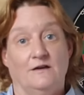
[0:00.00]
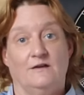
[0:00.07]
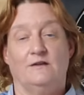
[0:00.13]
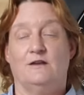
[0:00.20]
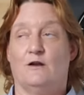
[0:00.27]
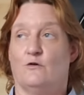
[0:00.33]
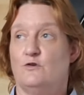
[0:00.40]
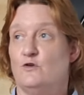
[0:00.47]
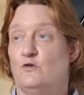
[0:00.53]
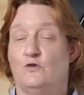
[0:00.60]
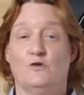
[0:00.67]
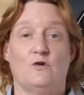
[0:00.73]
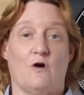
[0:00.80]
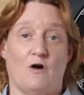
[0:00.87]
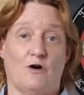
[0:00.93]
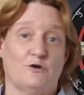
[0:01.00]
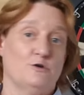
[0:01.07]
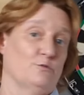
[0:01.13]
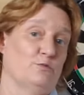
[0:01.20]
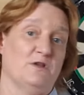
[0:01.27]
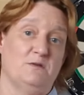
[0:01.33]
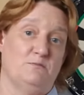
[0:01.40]
you could
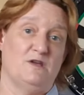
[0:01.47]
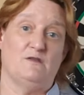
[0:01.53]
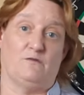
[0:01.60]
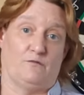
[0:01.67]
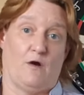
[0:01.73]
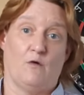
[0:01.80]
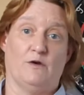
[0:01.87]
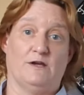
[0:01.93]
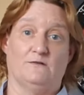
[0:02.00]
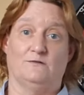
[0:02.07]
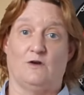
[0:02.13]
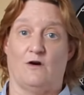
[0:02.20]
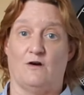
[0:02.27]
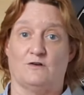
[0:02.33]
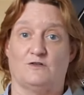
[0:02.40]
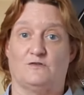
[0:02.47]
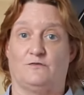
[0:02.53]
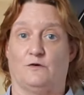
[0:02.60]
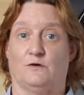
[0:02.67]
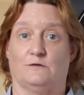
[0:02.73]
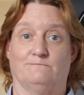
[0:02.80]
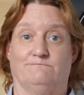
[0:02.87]
arguably be throwing darts
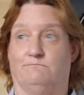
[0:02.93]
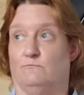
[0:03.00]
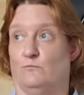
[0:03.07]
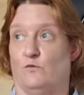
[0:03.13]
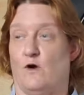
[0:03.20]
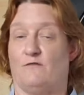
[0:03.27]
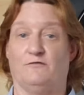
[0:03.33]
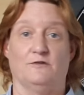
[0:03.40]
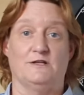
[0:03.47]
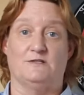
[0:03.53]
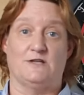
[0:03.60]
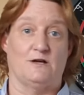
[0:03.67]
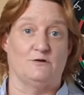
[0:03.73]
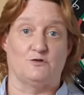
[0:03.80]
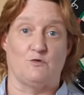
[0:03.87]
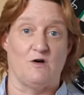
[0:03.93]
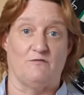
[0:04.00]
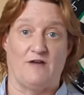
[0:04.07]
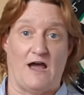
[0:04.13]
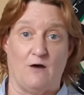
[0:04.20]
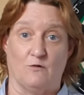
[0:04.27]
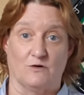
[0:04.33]
for roughly 10 or
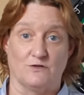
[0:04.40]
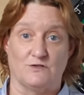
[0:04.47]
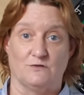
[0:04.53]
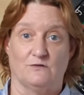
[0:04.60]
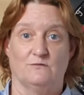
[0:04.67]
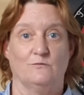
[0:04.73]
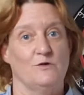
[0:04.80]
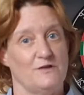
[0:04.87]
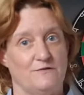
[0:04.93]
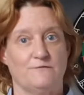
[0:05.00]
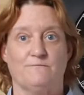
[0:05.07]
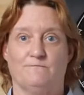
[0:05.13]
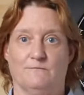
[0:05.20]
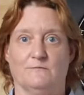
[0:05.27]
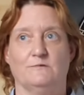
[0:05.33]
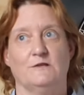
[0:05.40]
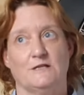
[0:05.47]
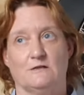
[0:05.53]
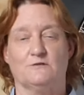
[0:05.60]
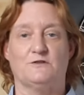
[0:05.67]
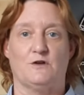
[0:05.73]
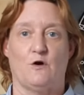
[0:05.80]
12 hours with
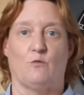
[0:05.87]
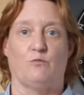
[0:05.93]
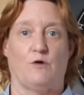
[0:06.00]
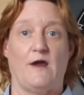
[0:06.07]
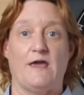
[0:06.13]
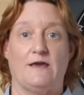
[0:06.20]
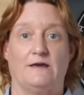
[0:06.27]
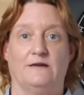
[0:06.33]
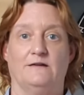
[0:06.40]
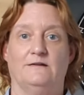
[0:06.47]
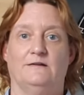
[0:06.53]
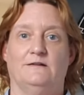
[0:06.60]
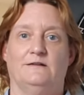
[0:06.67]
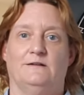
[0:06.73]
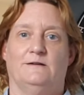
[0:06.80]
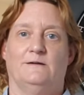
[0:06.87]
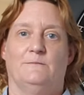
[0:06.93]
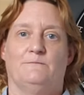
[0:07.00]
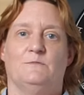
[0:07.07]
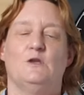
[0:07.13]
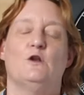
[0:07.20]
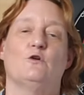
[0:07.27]
little to no break.
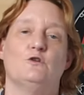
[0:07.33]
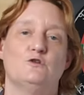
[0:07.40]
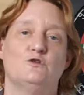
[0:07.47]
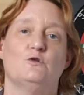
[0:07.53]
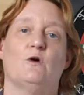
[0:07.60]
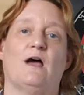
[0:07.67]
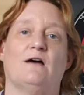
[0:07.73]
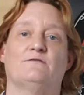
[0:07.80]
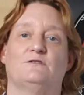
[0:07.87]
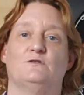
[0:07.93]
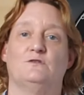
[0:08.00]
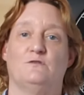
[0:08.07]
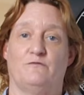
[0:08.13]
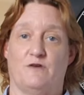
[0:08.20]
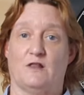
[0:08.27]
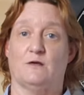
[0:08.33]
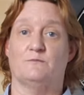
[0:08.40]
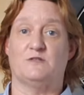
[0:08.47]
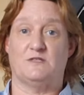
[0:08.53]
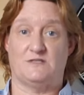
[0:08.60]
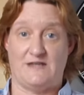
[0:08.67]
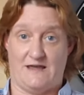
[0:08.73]
You do have to develop
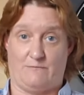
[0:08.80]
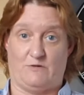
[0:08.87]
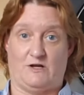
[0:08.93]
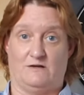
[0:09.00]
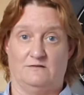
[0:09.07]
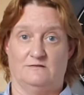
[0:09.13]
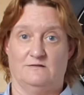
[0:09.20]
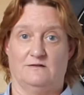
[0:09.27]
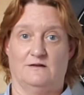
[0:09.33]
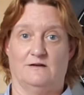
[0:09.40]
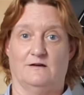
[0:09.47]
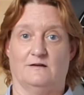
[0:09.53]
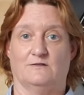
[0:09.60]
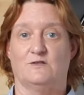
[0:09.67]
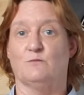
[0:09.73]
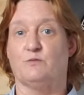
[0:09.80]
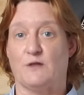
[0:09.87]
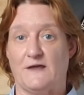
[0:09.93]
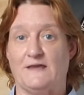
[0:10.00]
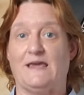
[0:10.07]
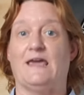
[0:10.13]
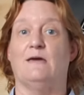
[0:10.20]
stamina to
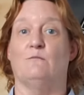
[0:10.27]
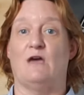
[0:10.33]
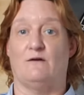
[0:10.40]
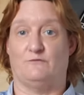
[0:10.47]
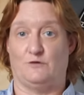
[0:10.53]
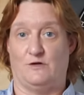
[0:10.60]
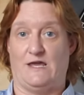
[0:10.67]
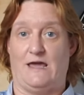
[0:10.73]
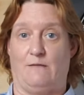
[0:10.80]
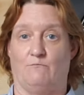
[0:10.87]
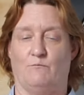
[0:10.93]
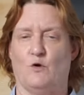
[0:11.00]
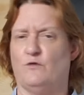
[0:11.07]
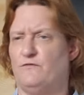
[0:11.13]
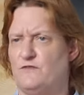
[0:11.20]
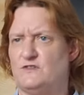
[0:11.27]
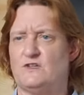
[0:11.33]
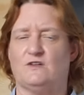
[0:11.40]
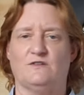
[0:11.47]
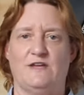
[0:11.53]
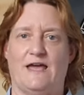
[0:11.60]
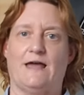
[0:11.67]
play game after game, both
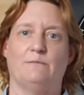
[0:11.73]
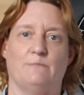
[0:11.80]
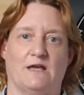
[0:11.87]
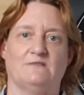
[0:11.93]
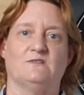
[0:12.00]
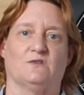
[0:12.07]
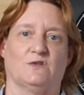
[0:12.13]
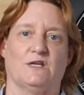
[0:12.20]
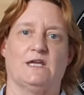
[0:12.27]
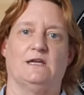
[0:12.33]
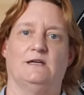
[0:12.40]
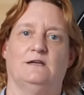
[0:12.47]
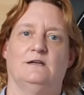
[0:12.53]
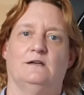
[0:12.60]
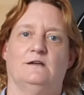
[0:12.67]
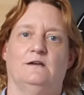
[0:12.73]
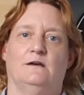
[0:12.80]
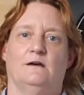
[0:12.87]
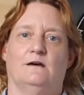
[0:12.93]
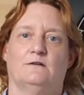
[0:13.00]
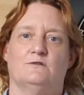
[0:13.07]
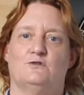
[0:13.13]
physically and mentally.
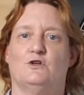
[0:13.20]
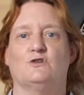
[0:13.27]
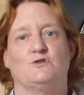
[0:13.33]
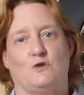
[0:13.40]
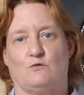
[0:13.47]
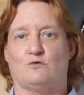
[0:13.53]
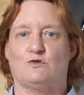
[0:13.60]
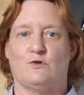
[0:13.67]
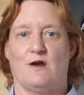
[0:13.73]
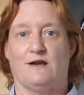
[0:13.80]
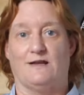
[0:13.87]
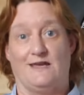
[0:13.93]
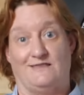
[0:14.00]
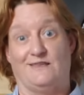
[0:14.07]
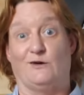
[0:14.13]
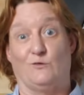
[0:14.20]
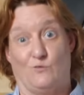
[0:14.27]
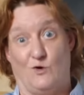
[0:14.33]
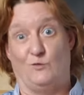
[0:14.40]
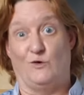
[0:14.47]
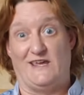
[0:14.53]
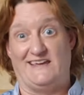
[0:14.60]
Just don't try to get there in
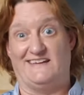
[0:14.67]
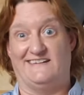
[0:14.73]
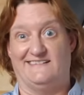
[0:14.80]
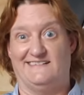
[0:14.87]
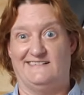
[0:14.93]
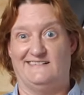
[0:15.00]
1 week.